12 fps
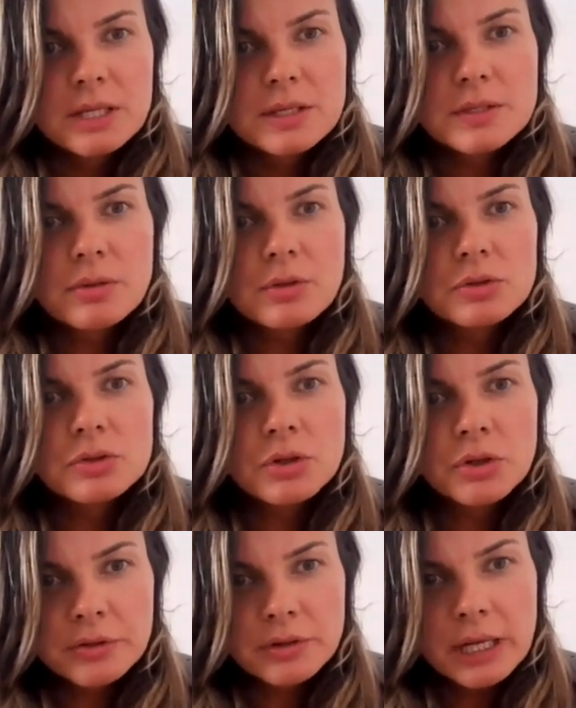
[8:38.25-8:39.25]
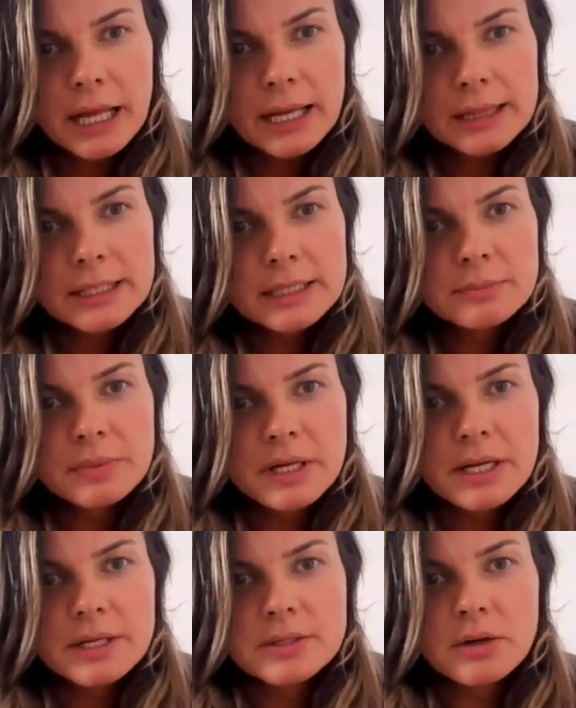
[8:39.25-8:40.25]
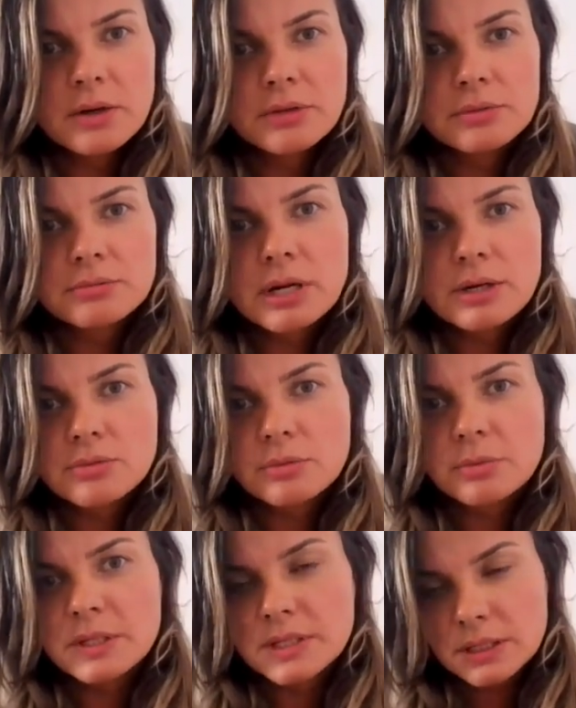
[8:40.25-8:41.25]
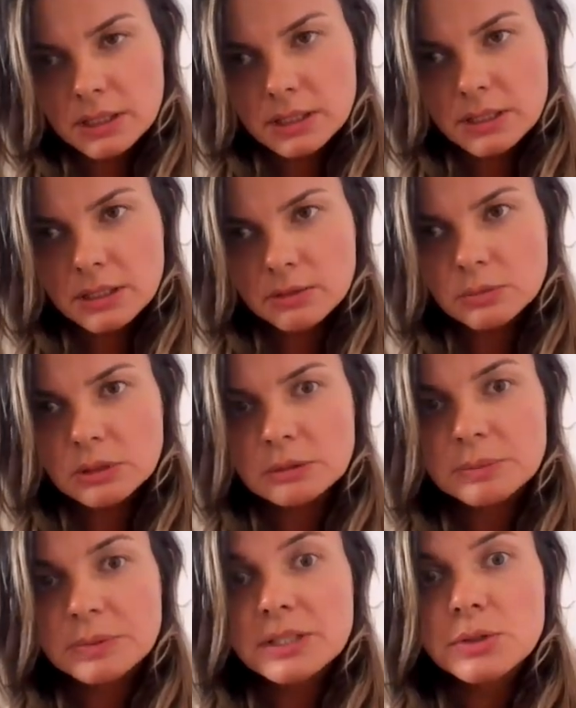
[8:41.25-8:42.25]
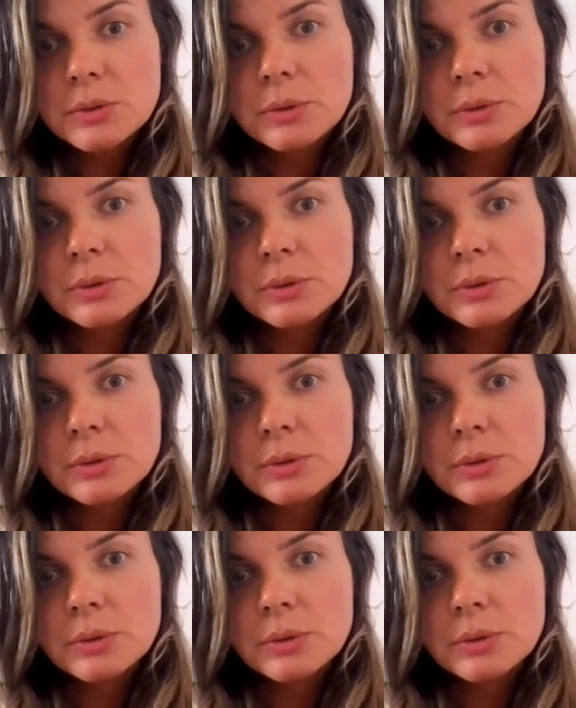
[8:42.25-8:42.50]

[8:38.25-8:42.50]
So the Northern Ireland based authorized representative will be